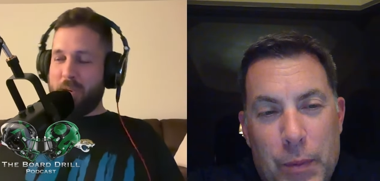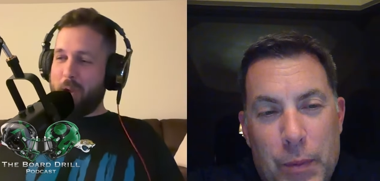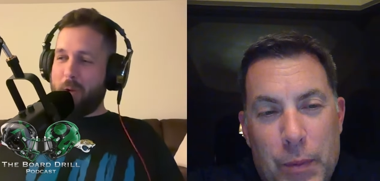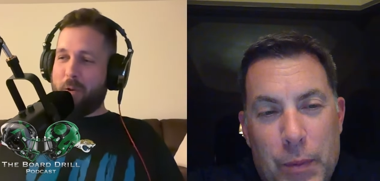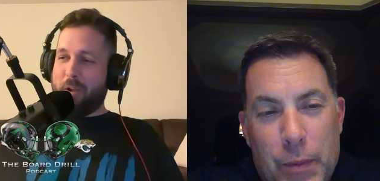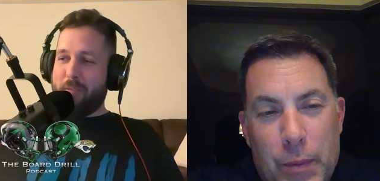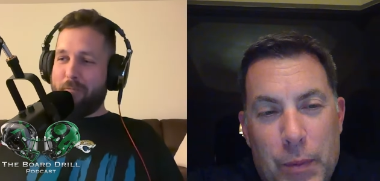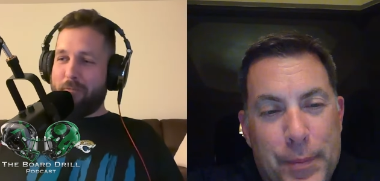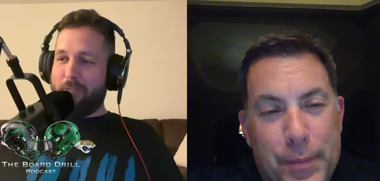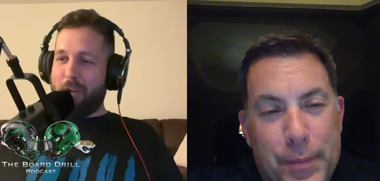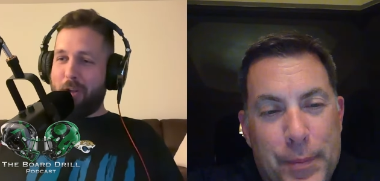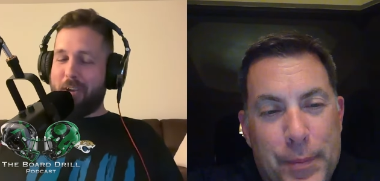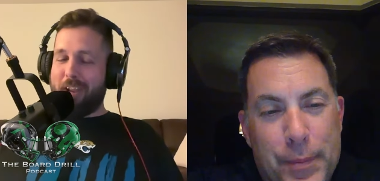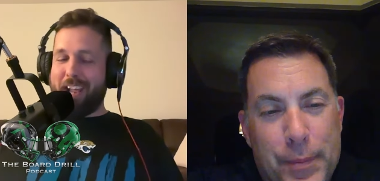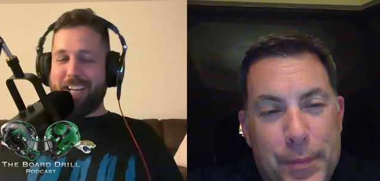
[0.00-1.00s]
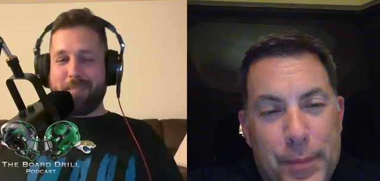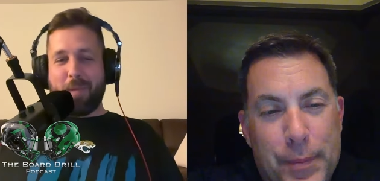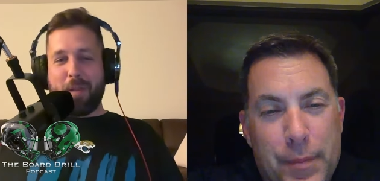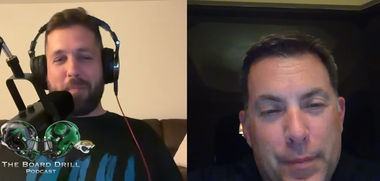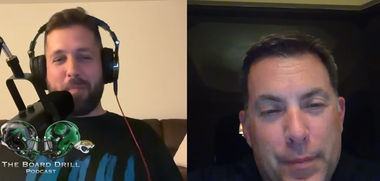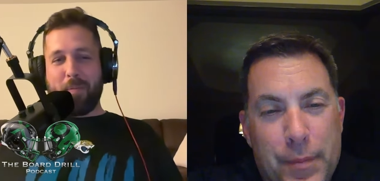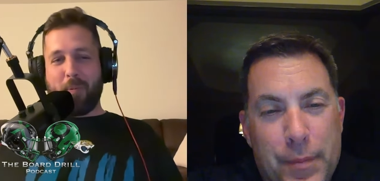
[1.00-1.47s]
Speaker 1: know come fall, not as
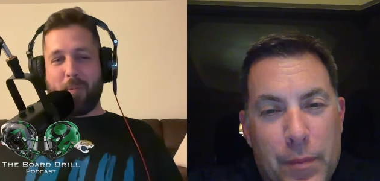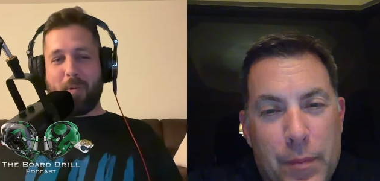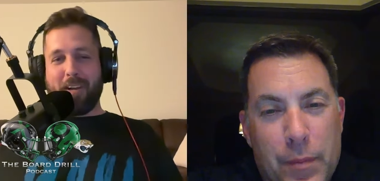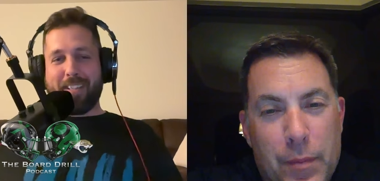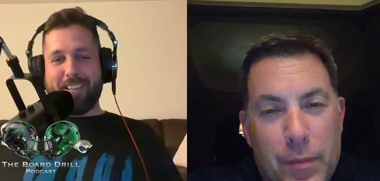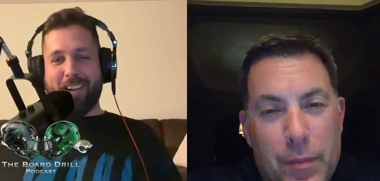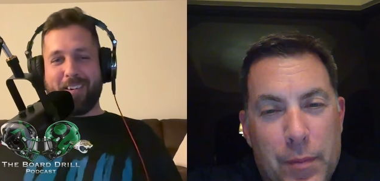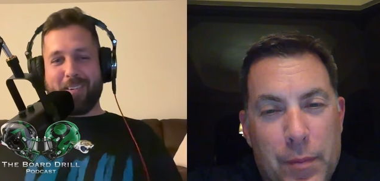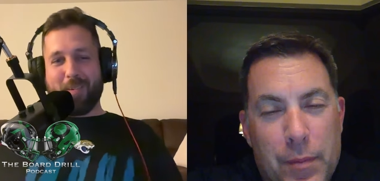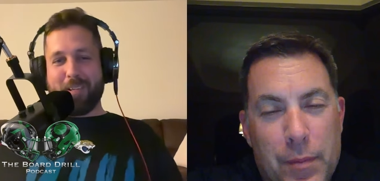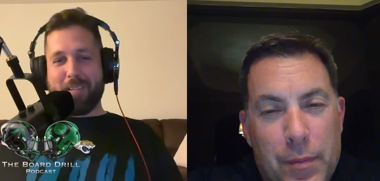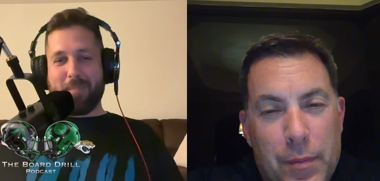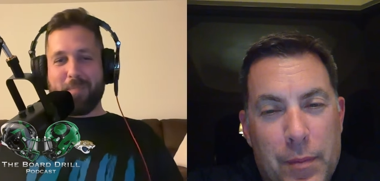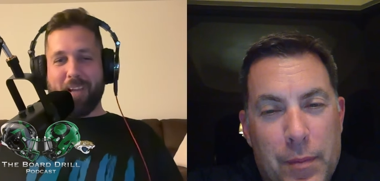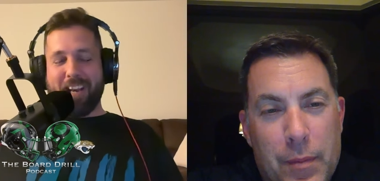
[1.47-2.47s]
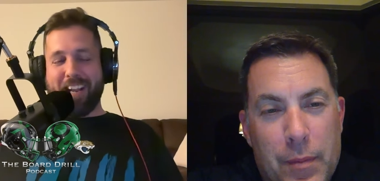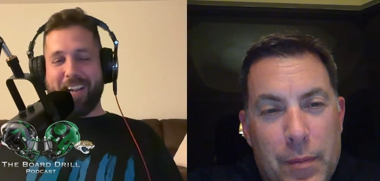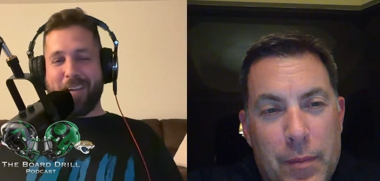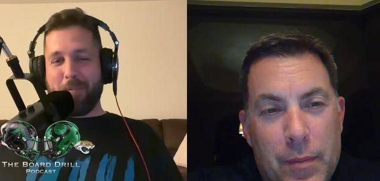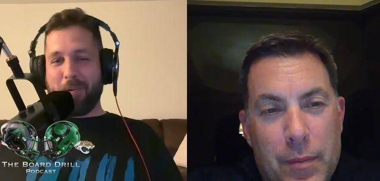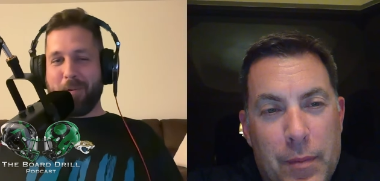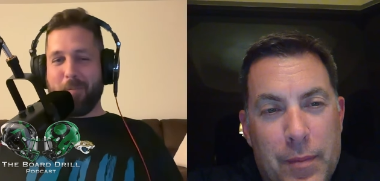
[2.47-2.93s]
many people want to talk to us, but uh,
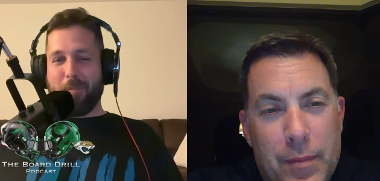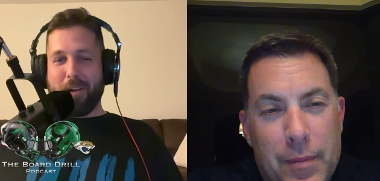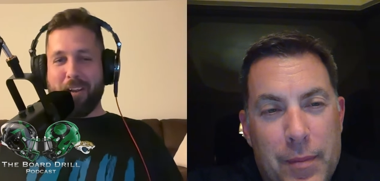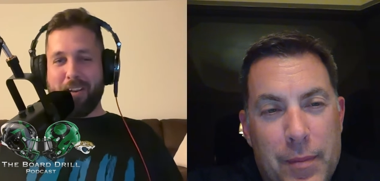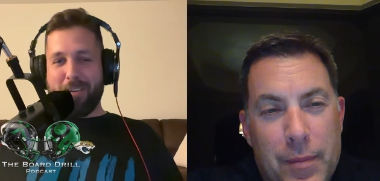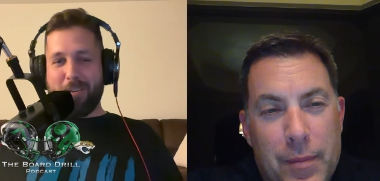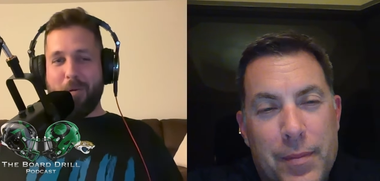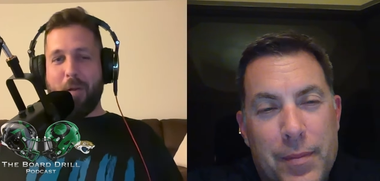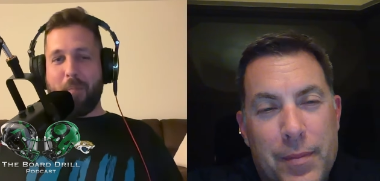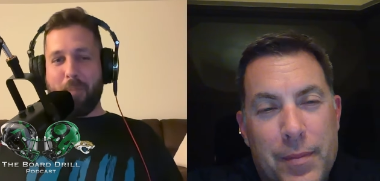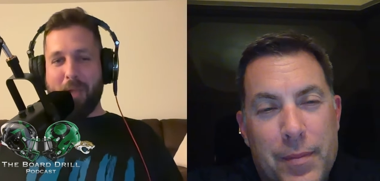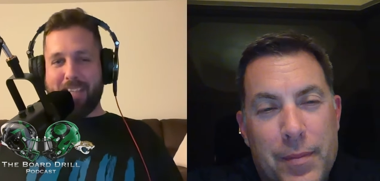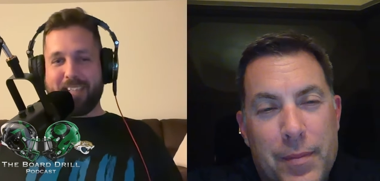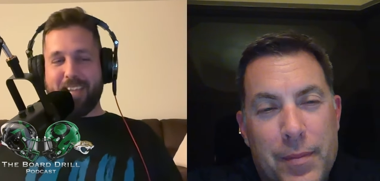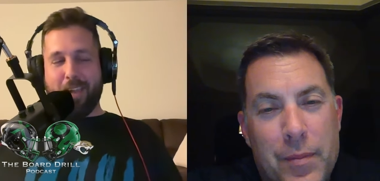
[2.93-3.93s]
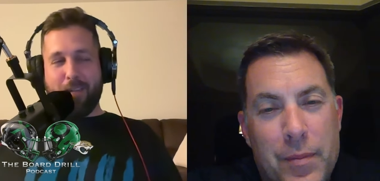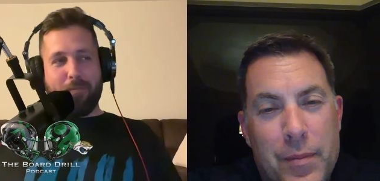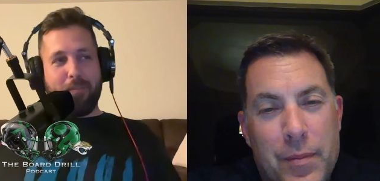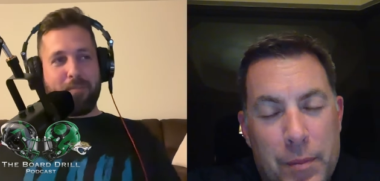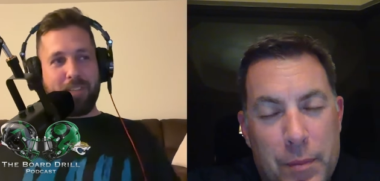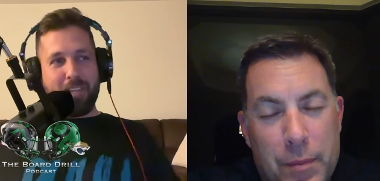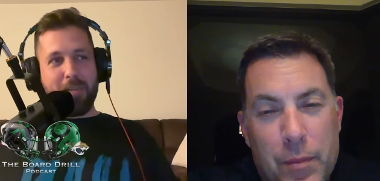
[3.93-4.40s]
we're, we're going to do our best to have
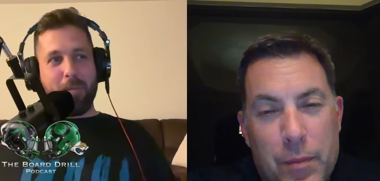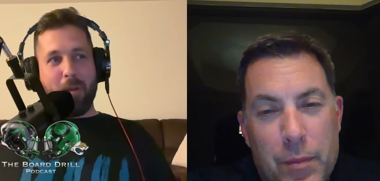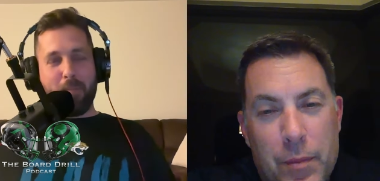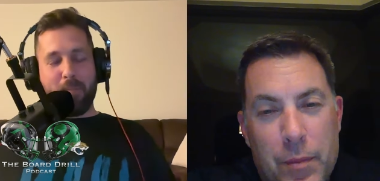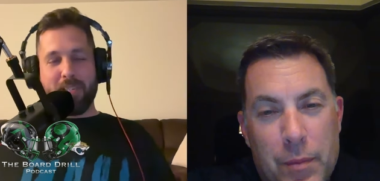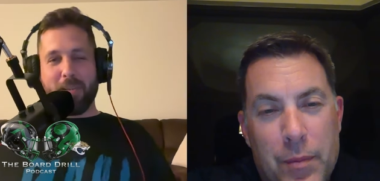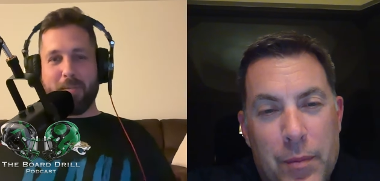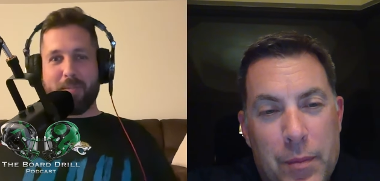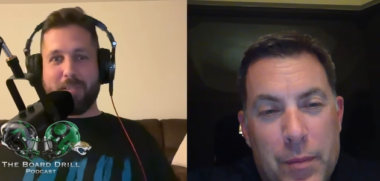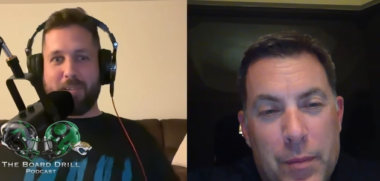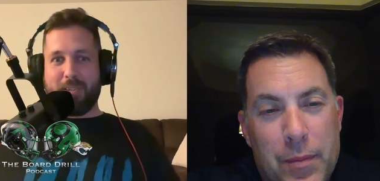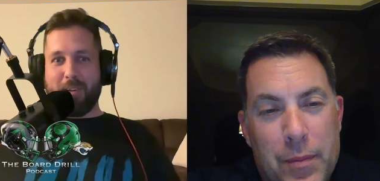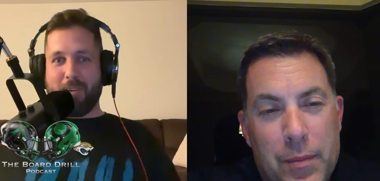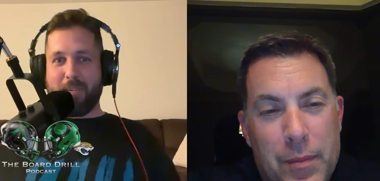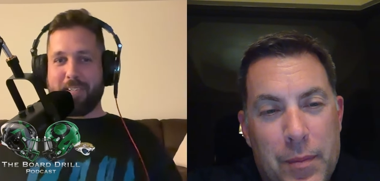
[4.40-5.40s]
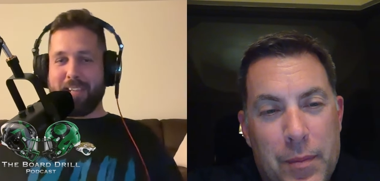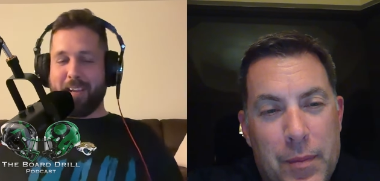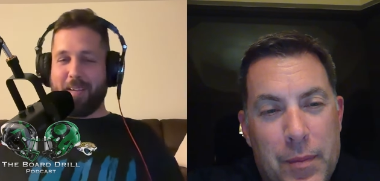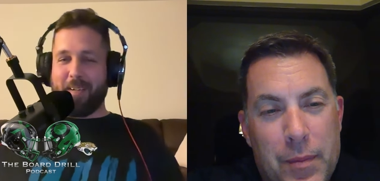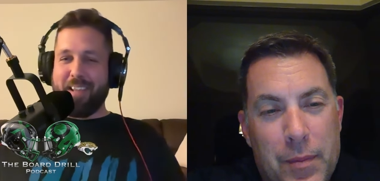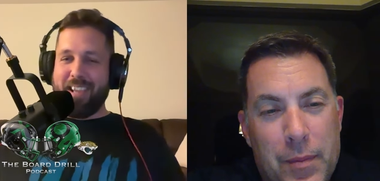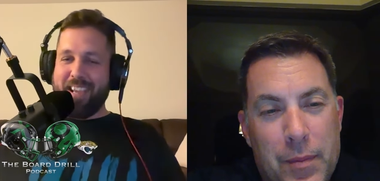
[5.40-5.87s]
52 episodes this year.
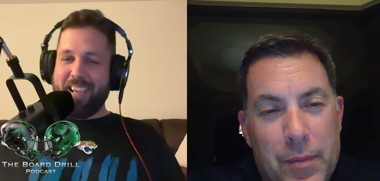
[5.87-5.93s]
So,